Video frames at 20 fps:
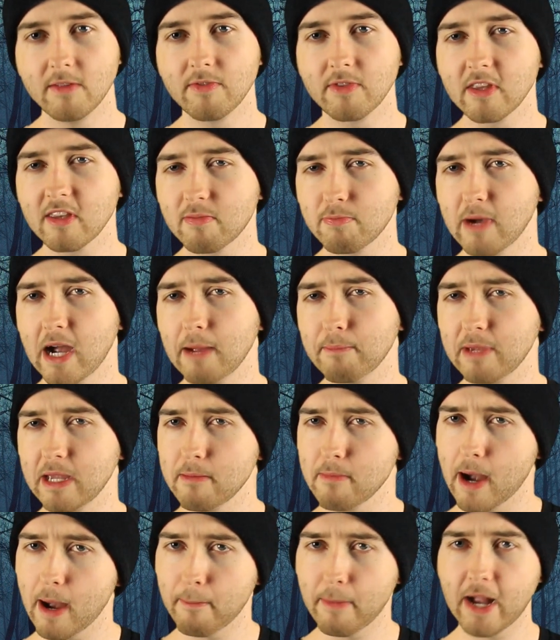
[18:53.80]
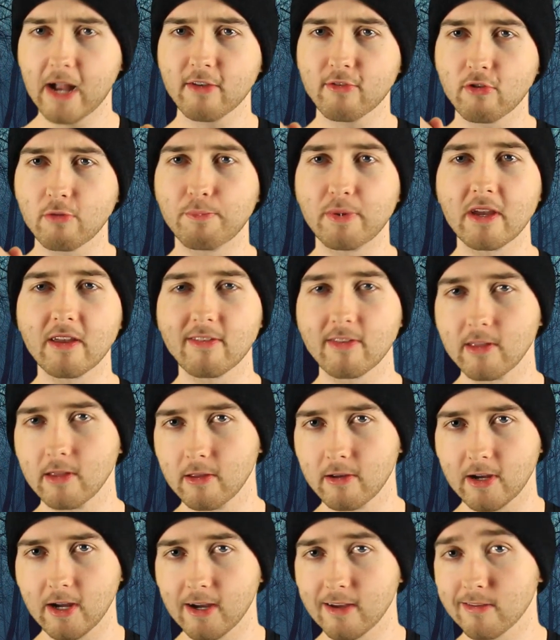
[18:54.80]
this might be my masterpiece, and the
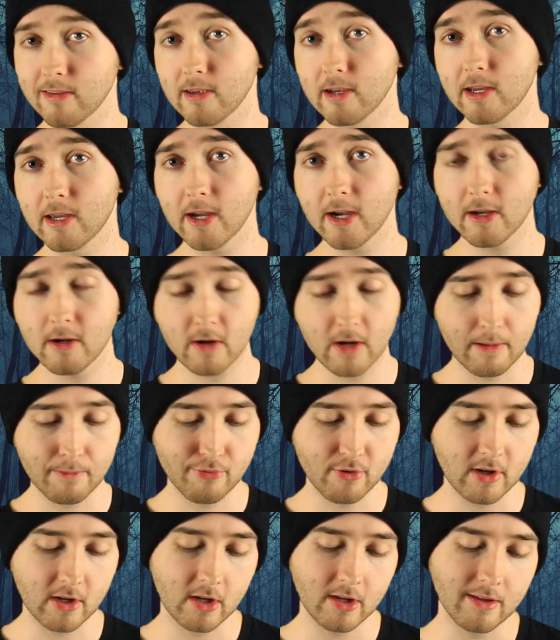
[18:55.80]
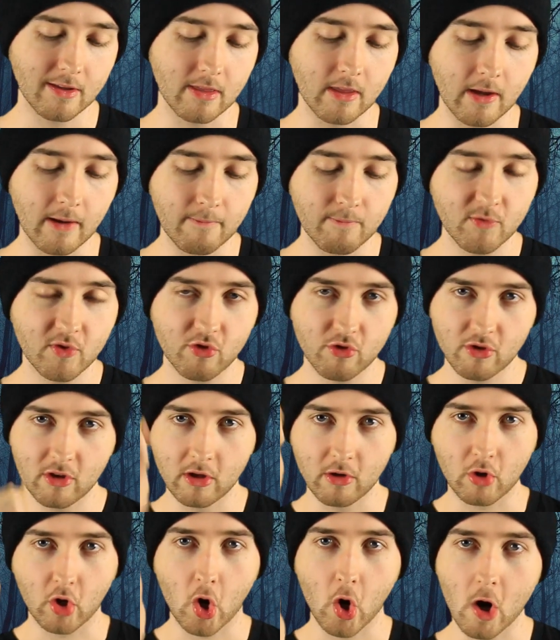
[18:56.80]
other guy's like, yeah, you're getting pretty good at that.
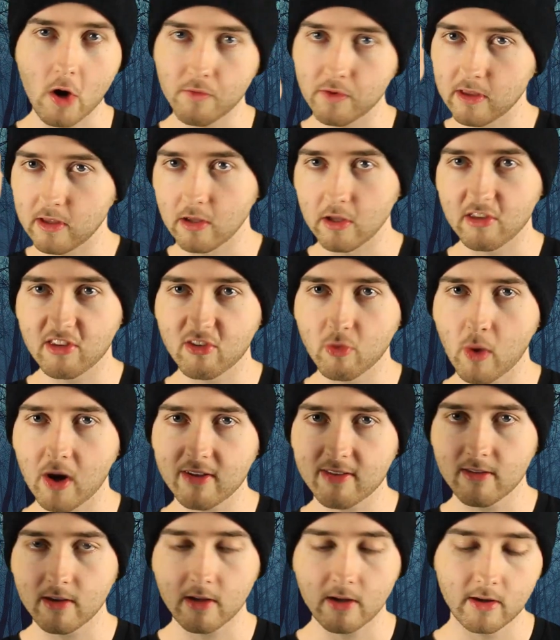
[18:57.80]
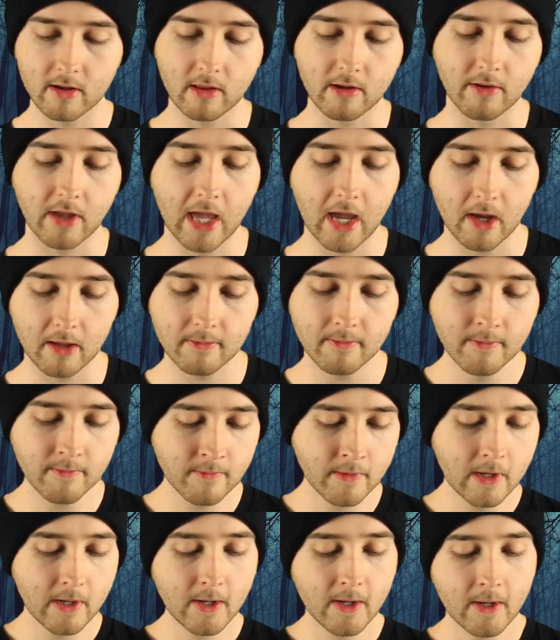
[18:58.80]
You're carving the swastika in the head.
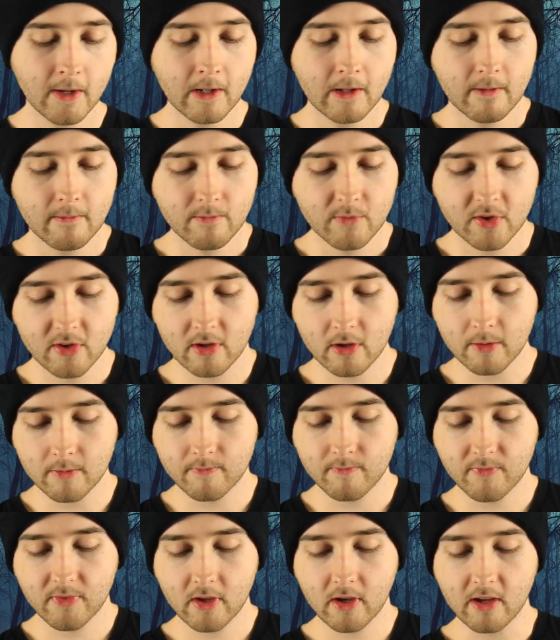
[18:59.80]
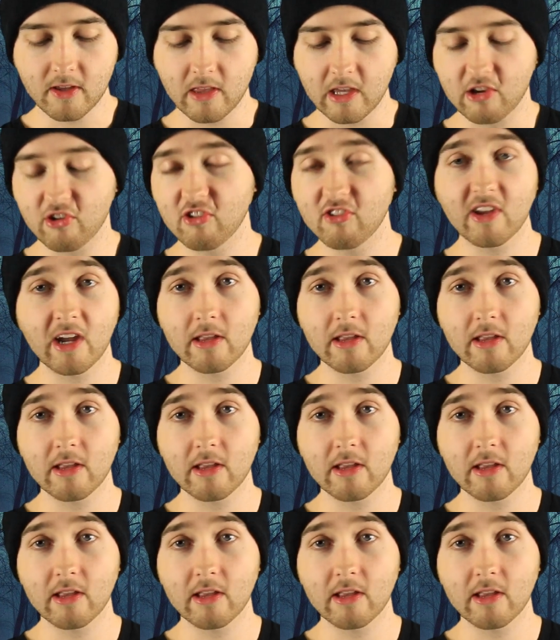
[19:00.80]
So, yeah, like, she's